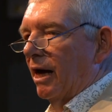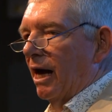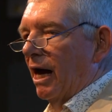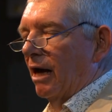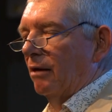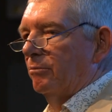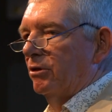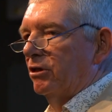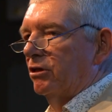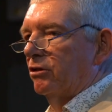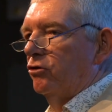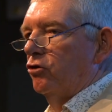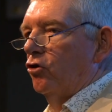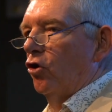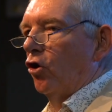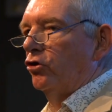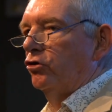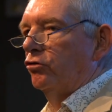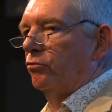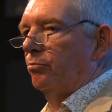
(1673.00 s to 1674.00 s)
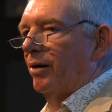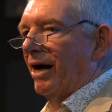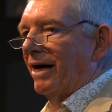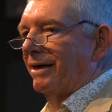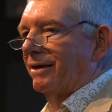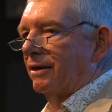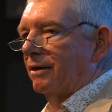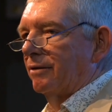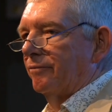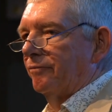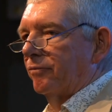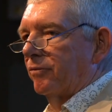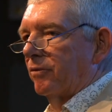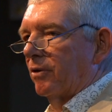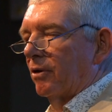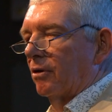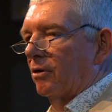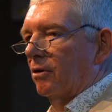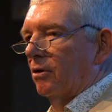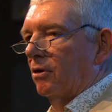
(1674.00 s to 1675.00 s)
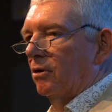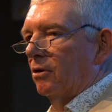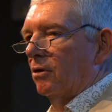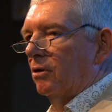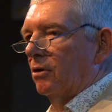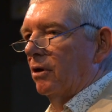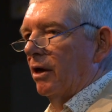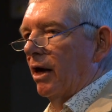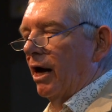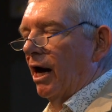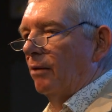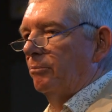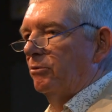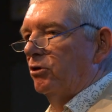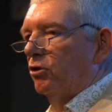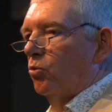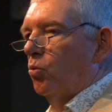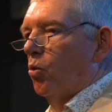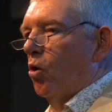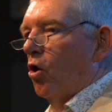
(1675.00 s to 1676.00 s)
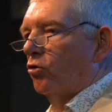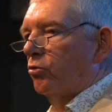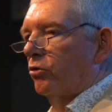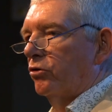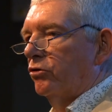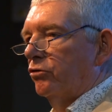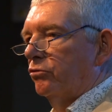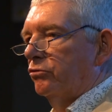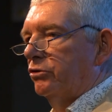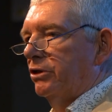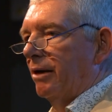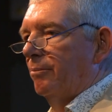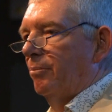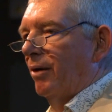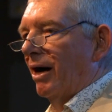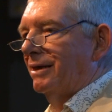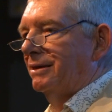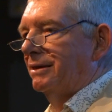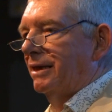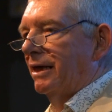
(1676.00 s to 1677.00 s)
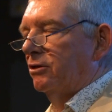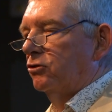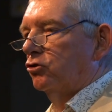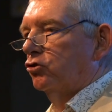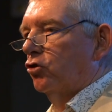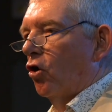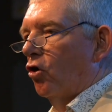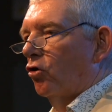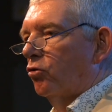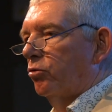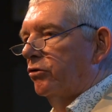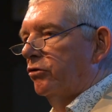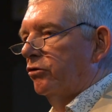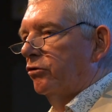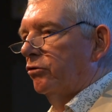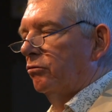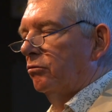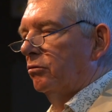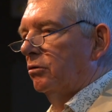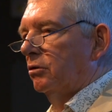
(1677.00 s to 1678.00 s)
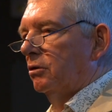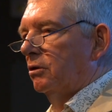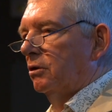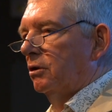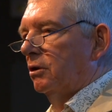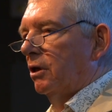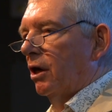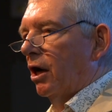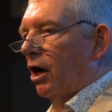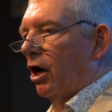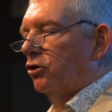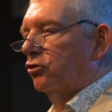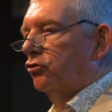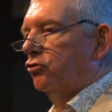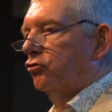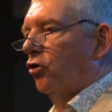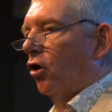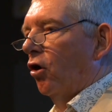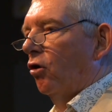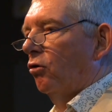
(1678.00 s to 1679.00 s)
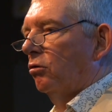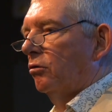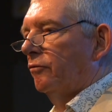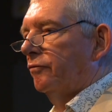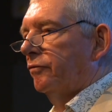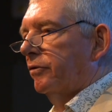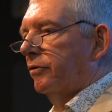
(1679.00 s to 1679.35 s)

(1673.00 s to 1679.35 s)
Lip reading: Help me to know you better. Help me to walk with you day by day and talk with you and grow